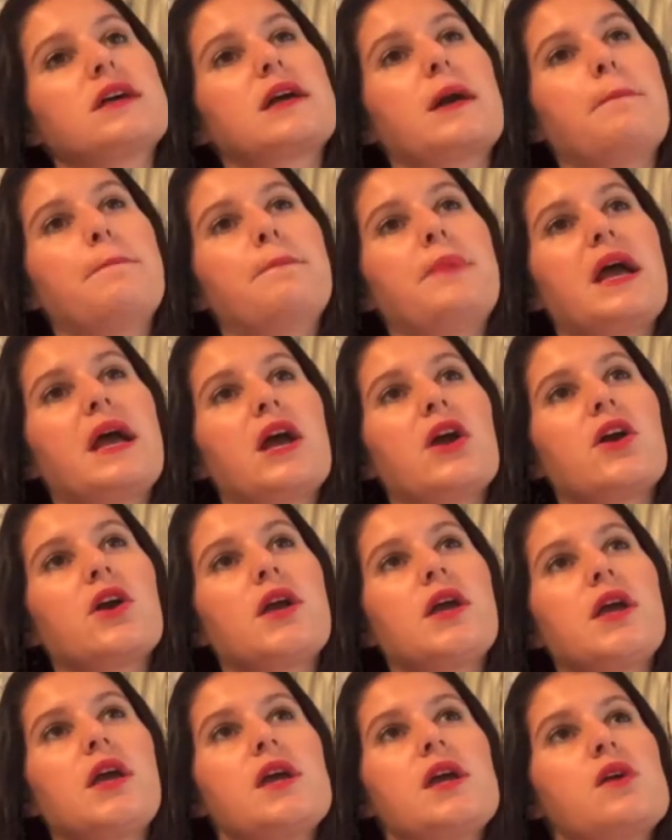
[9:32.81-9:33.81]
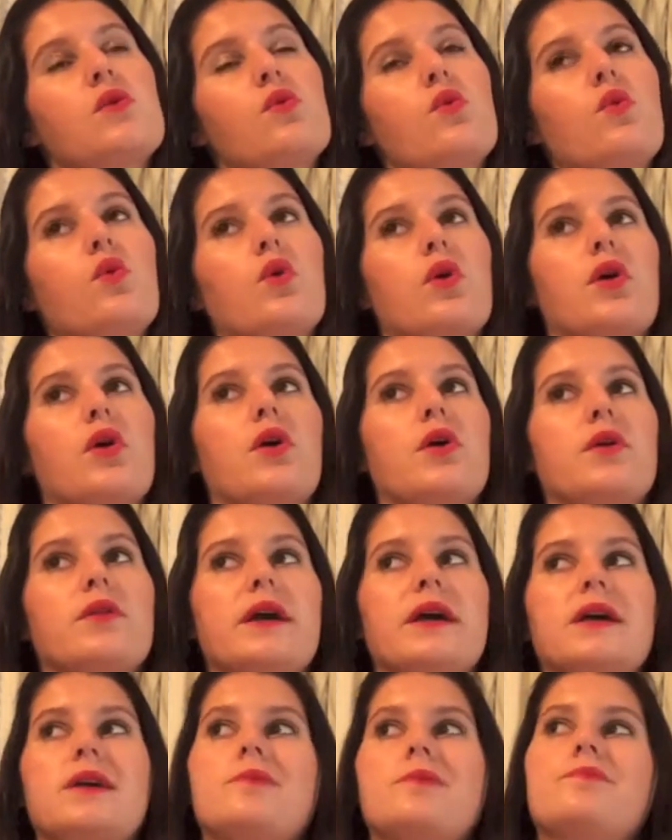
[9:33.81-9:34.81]
like a berry, or
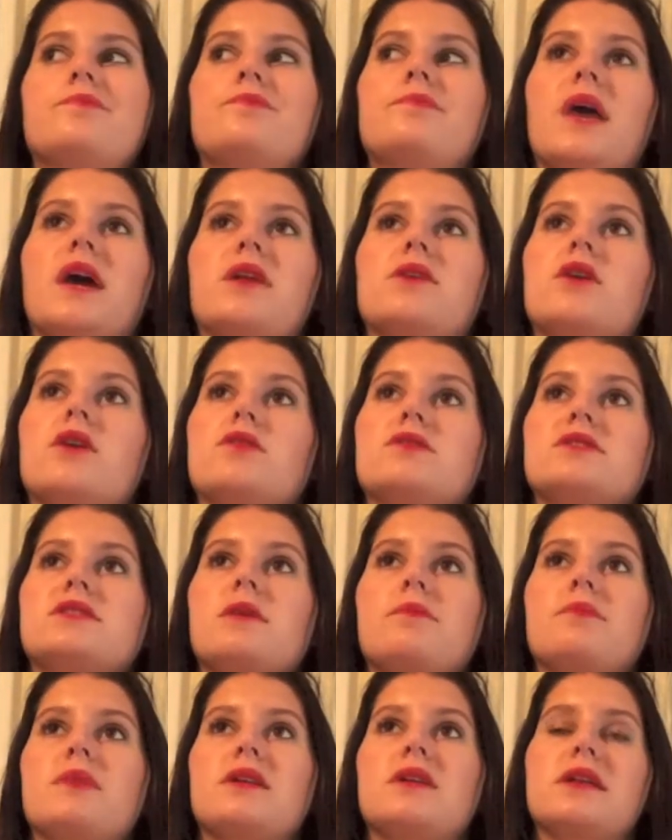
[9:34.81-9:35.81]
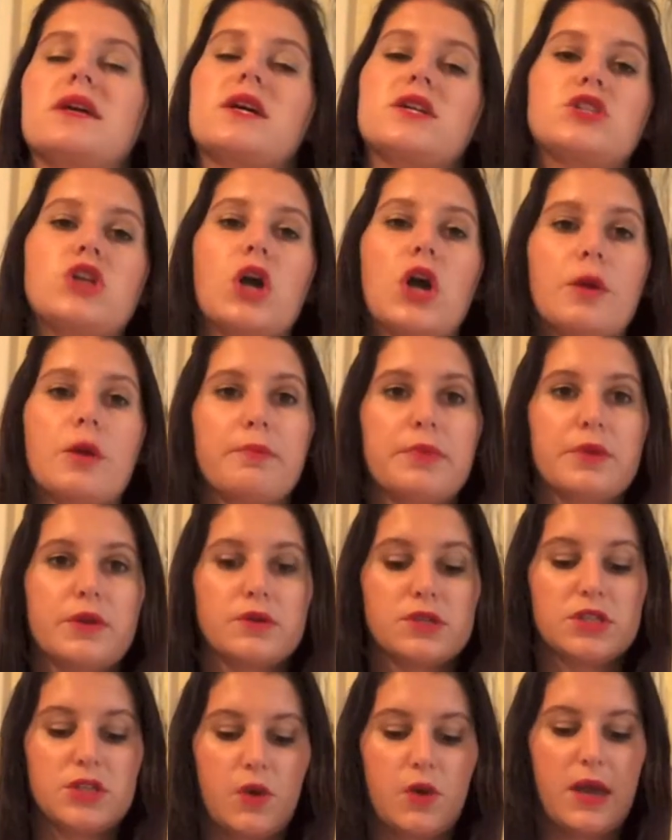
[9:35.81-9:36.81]
like, I don't know, something like a dark blue.
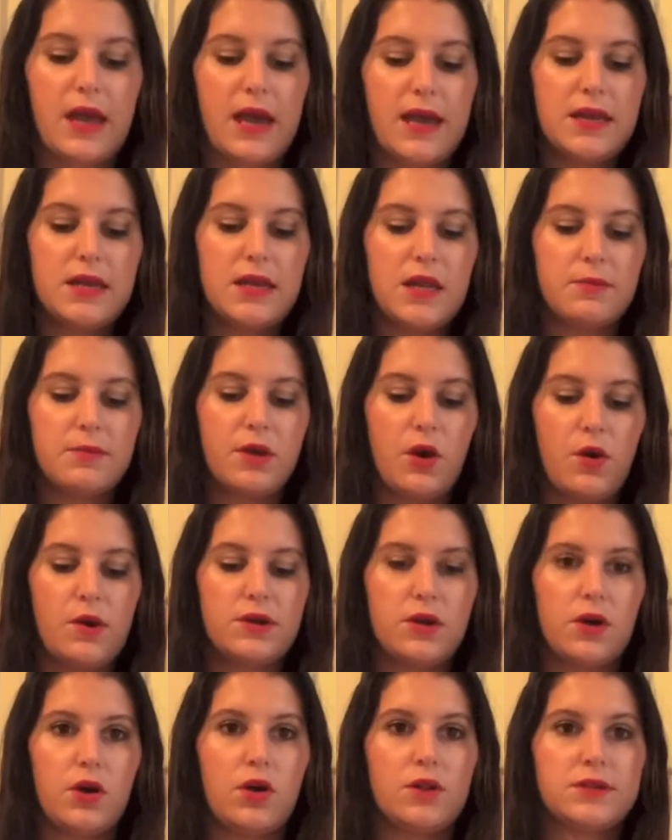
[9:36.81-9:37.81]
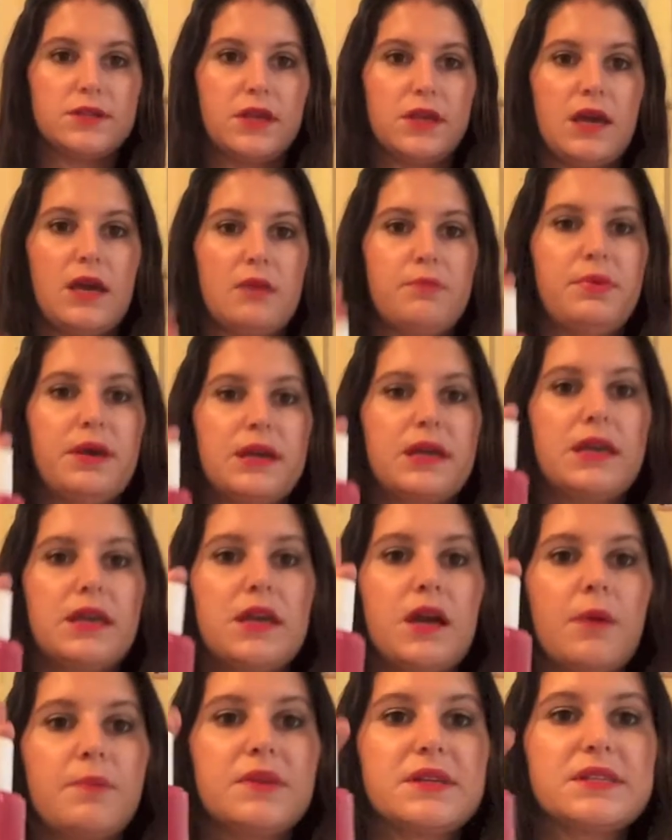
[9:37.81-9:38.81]
So I ended up going to Ulta and
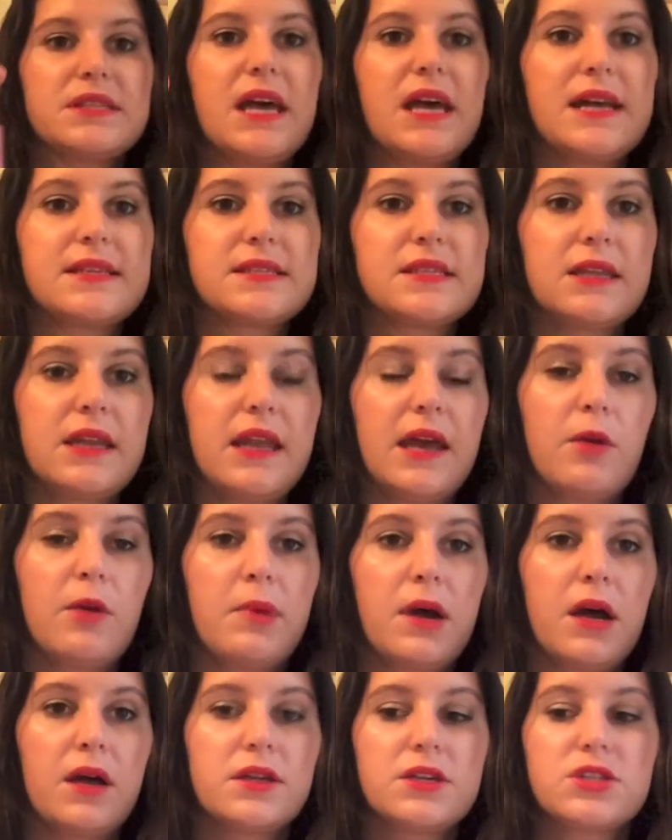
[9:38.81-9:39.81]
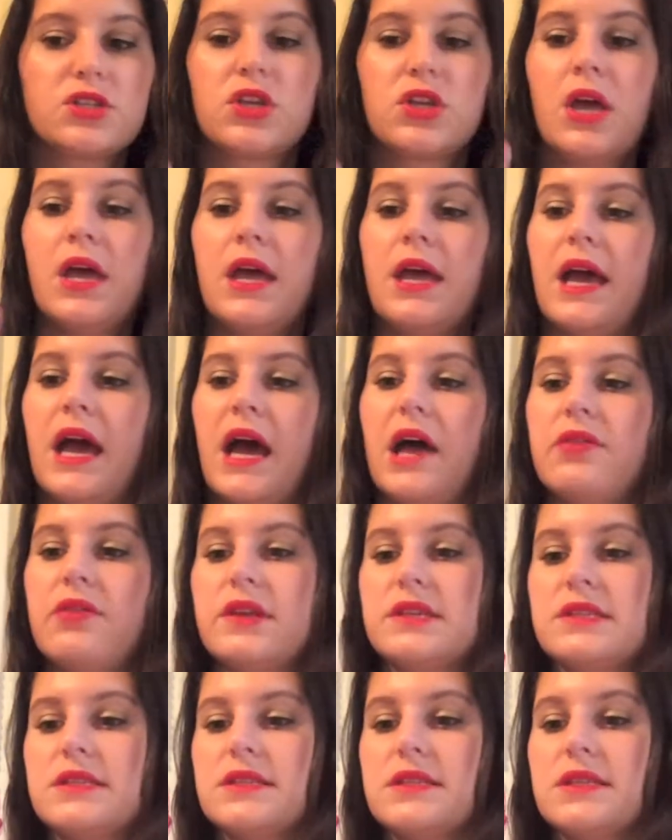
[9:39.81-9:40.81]
picking up this Essie nail polish. And
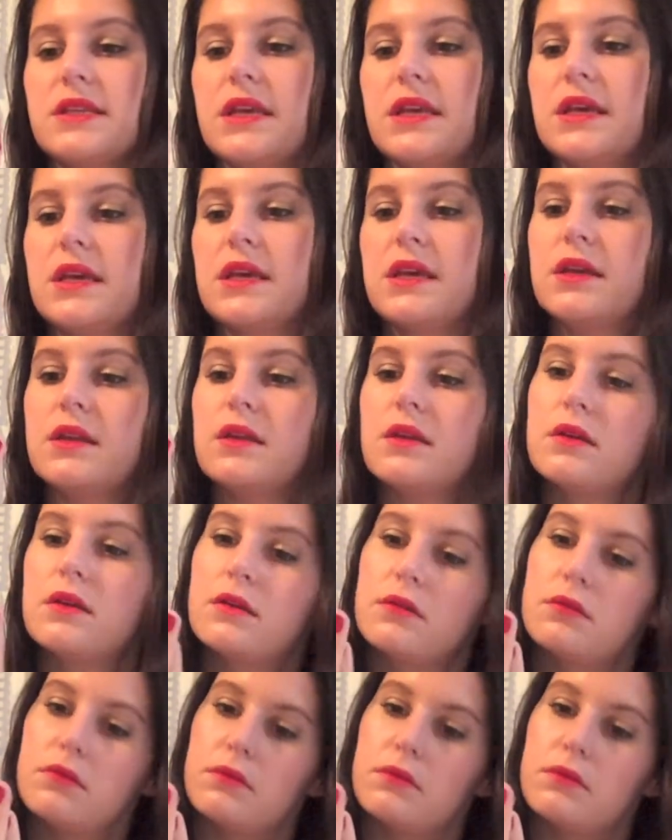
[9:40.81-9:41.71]
this is in